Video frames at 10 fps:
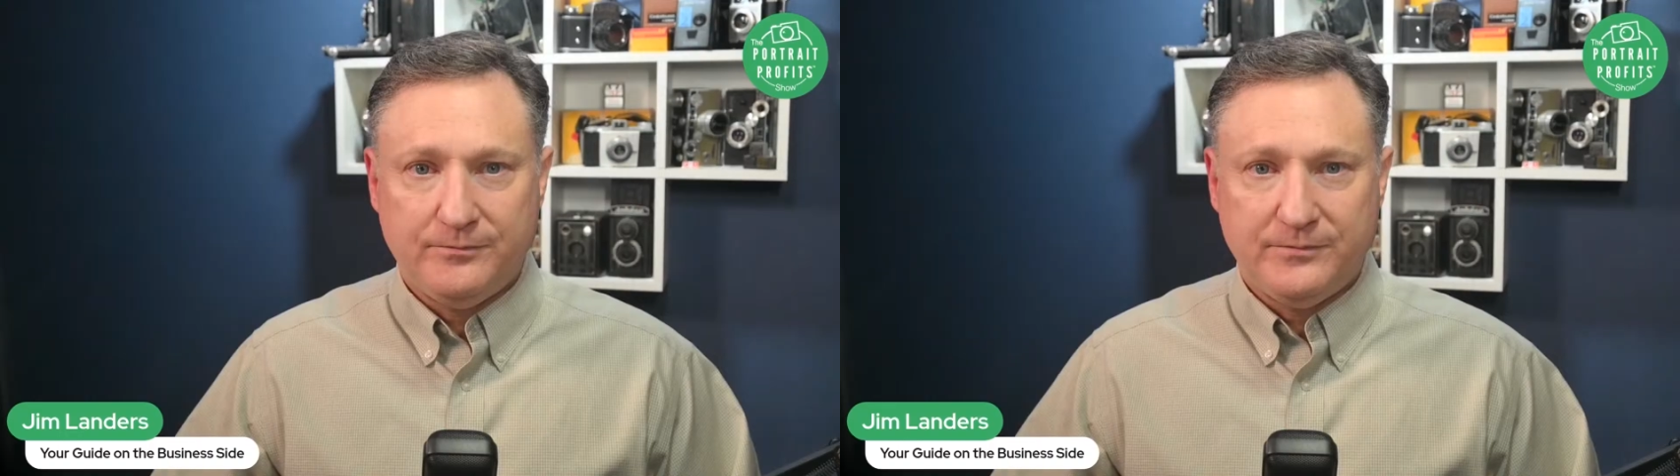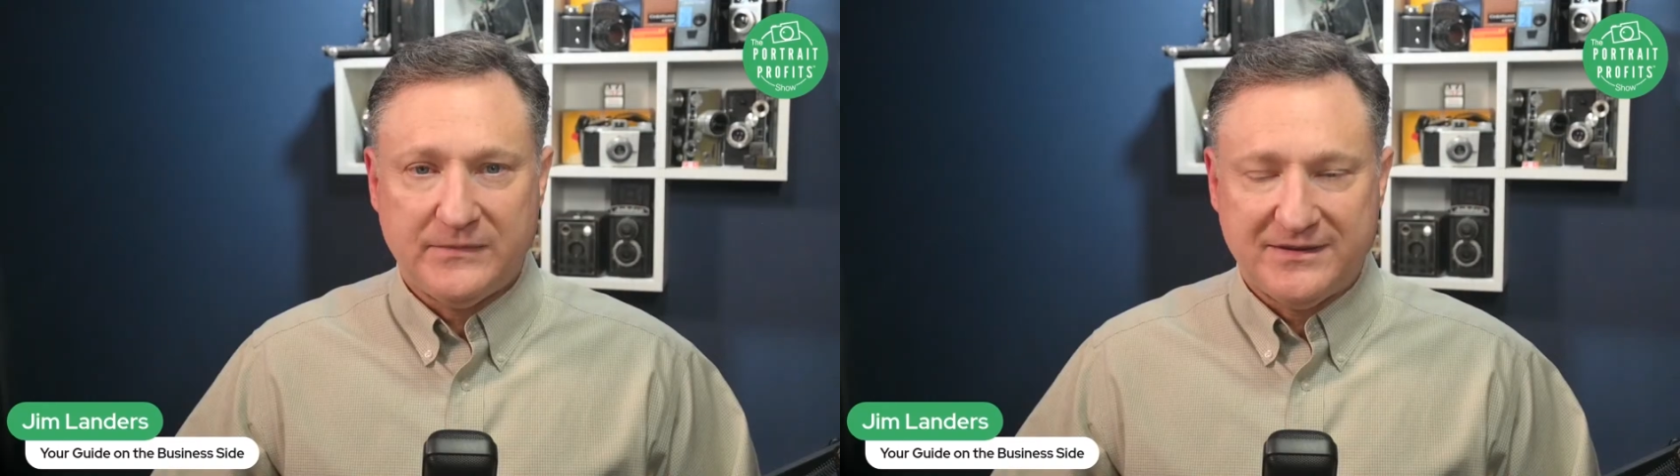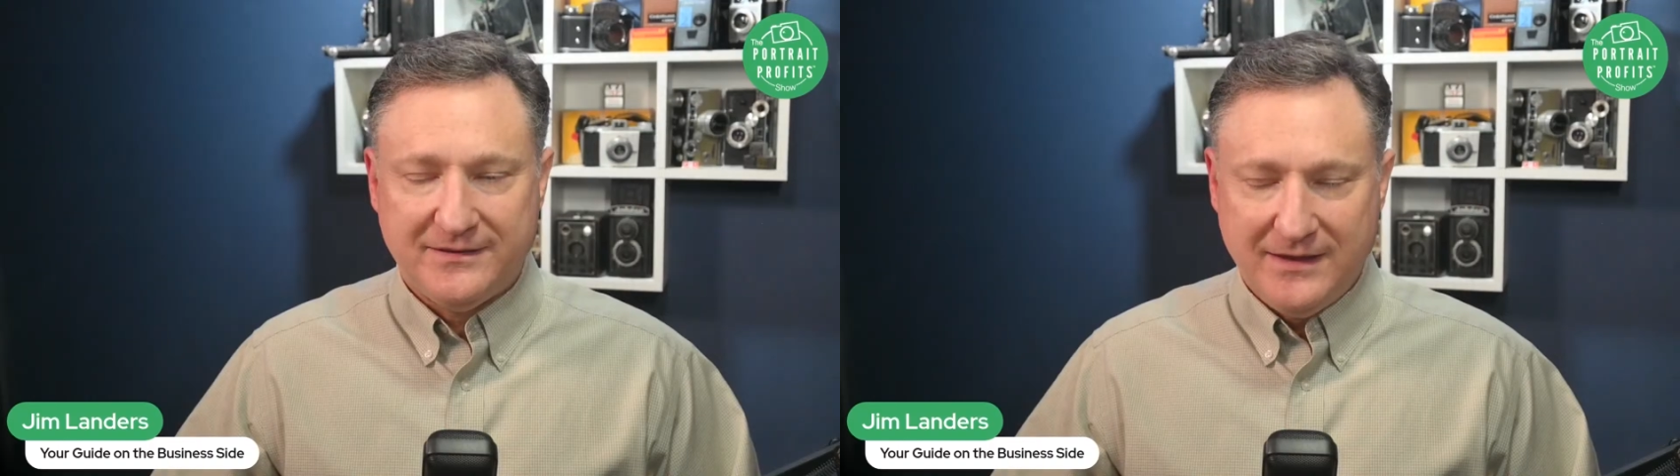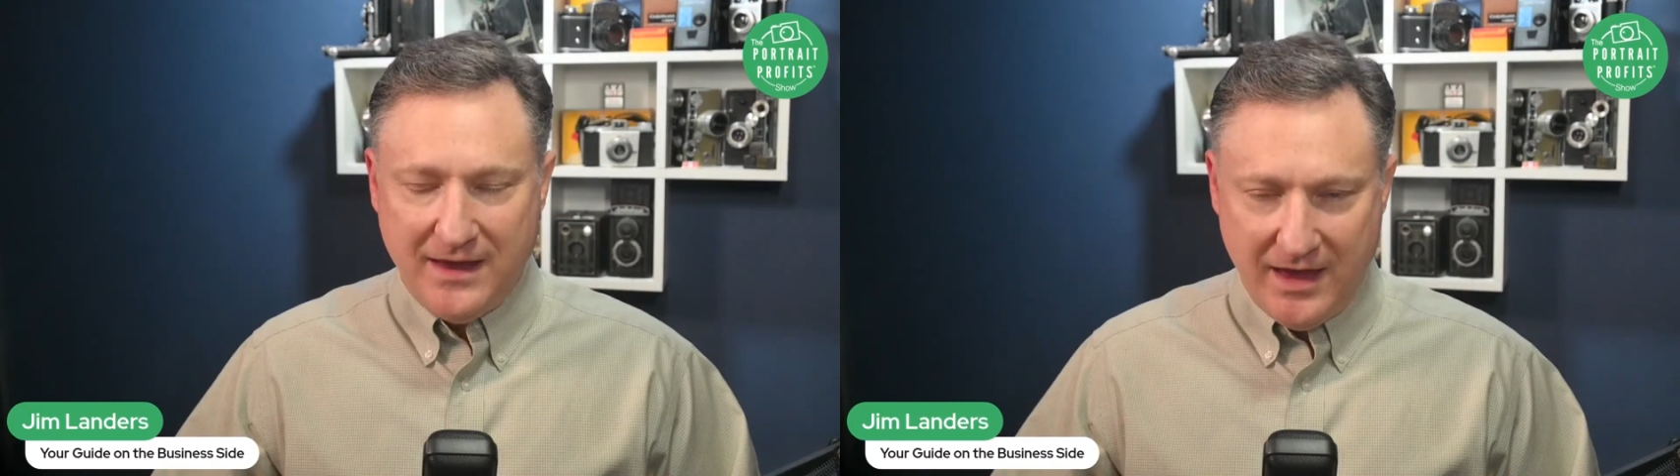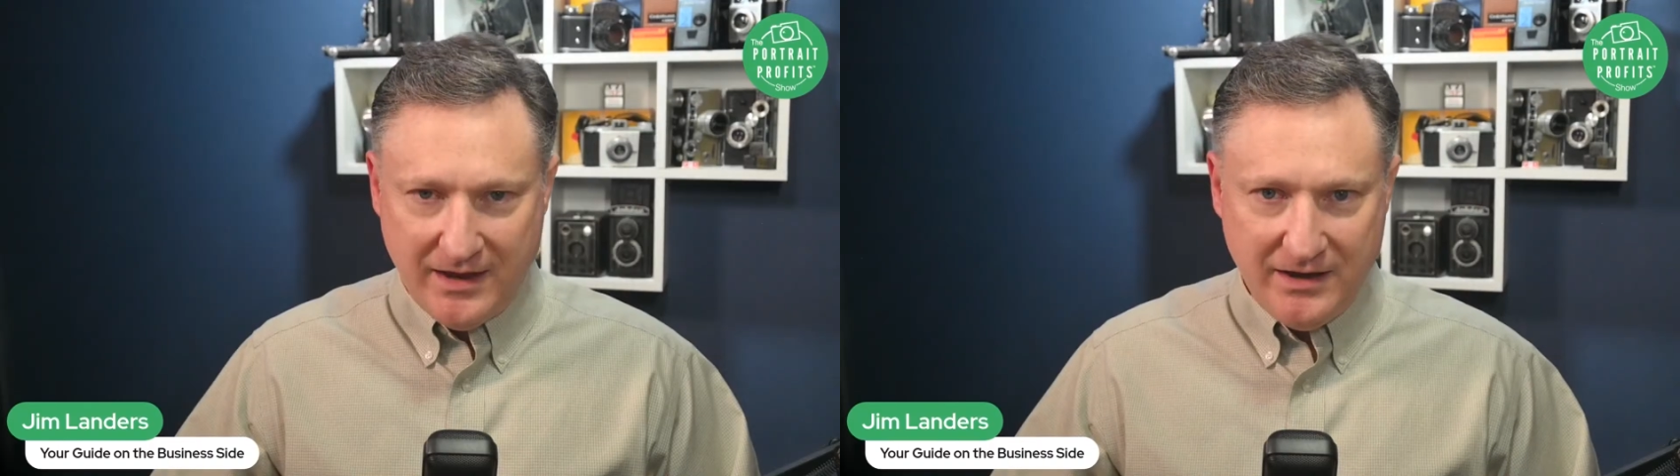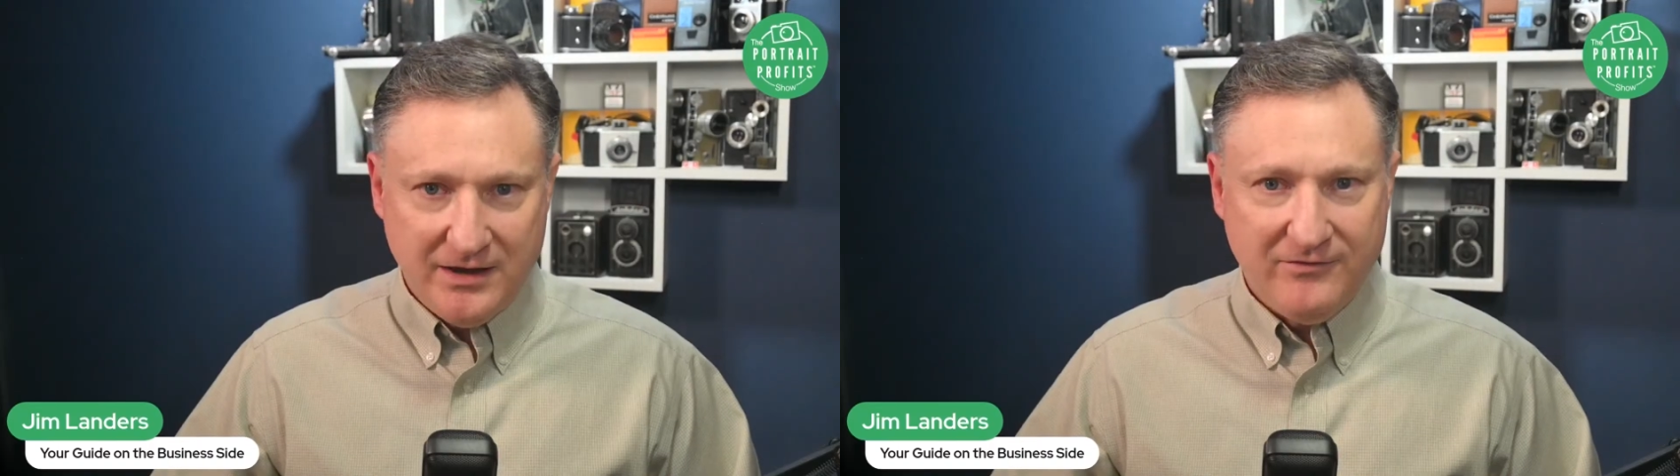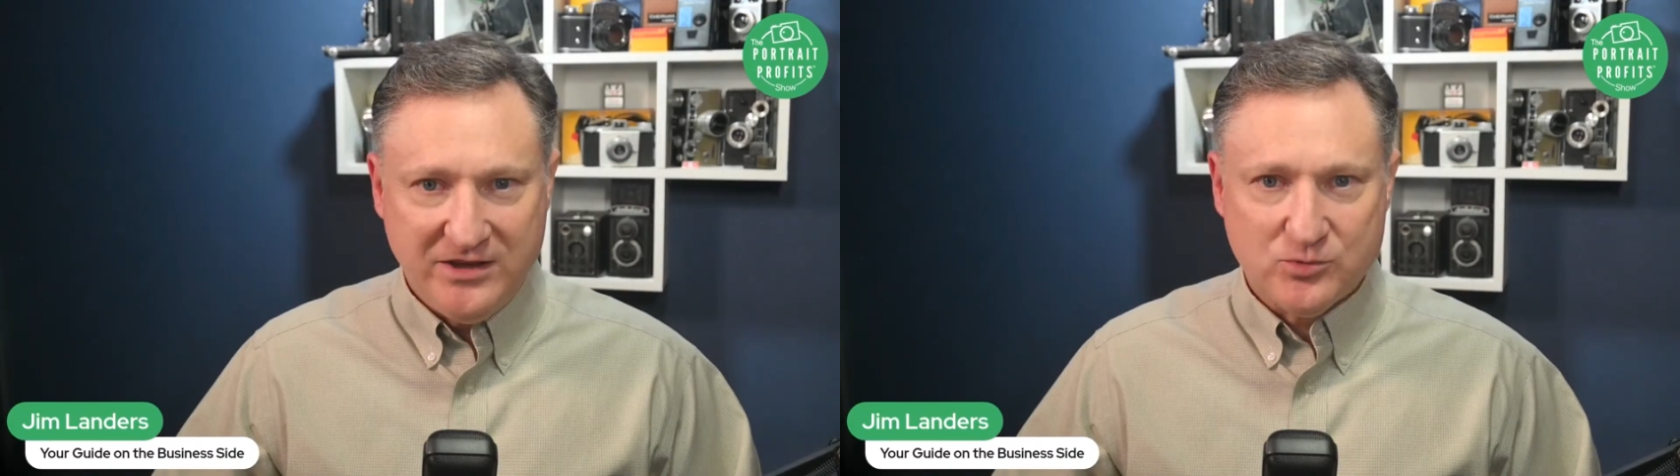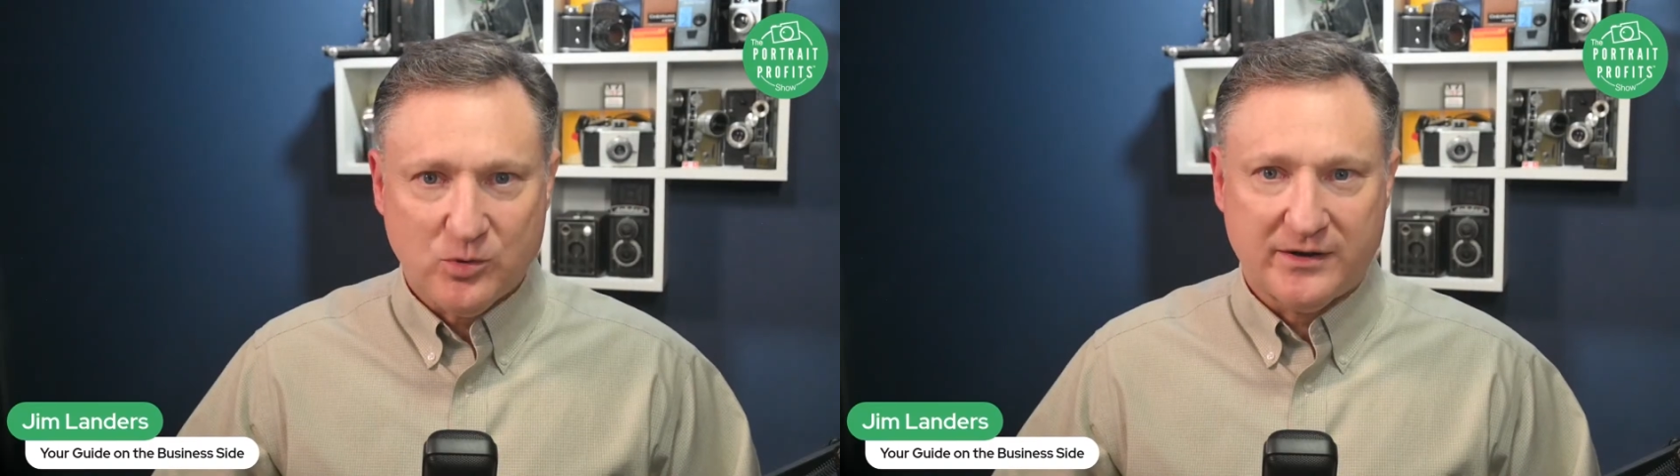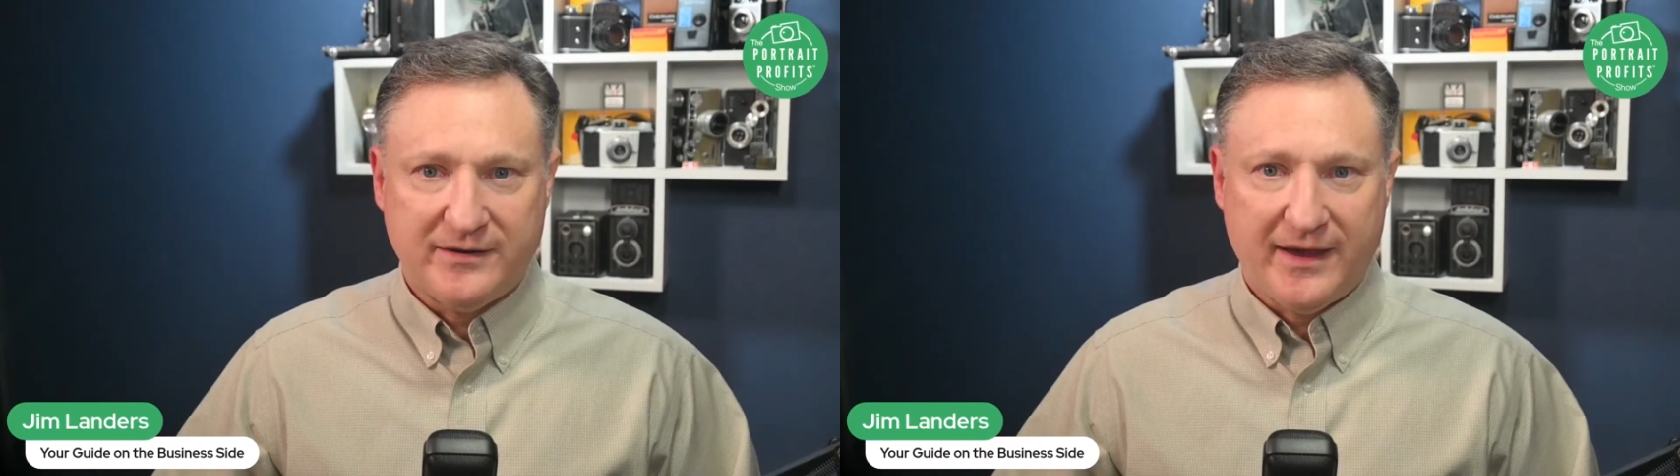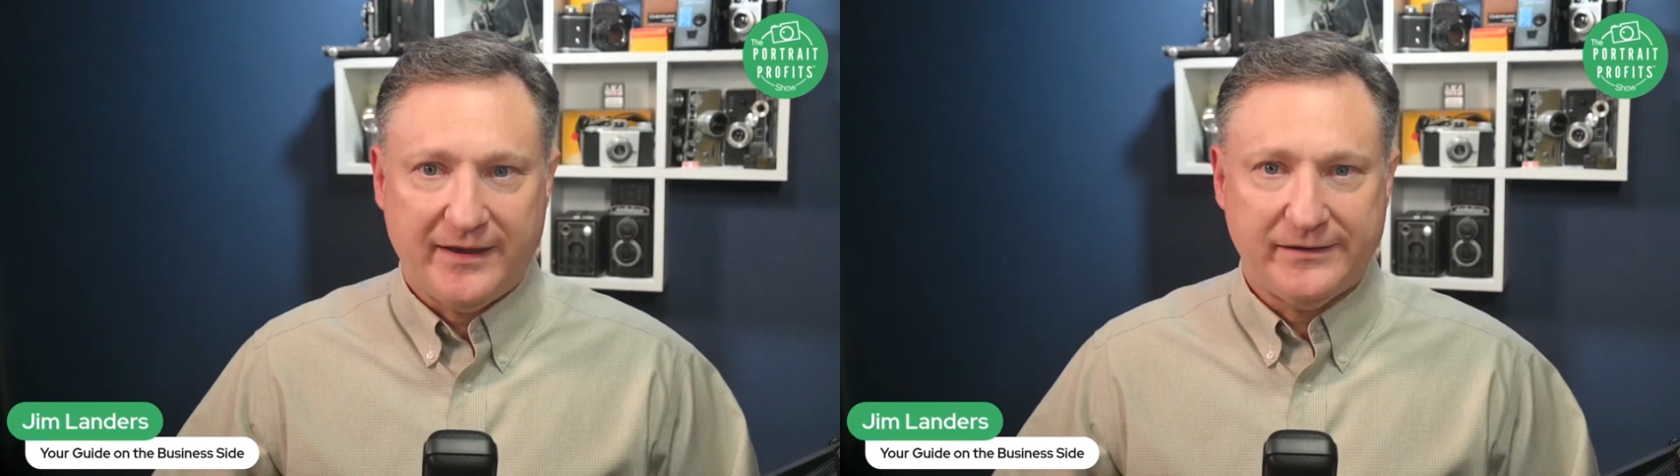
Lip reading: That's at the end of each workday.